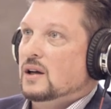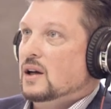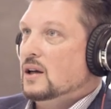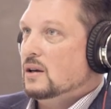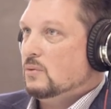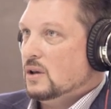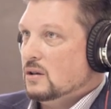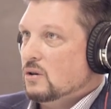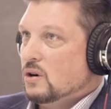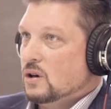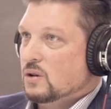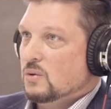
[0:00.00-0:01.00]
And I went and
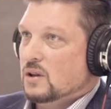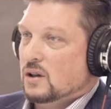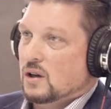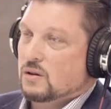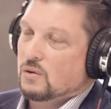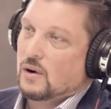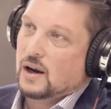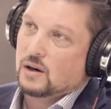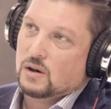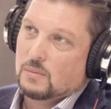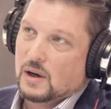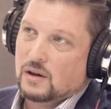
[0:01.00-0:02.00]
argued with the
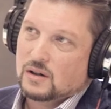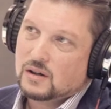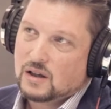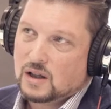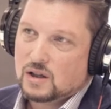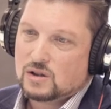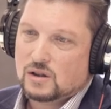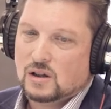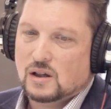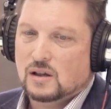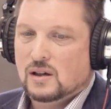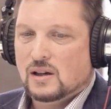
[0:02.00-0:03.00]
underwriter about a condition
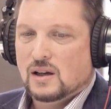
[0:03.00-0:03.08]
and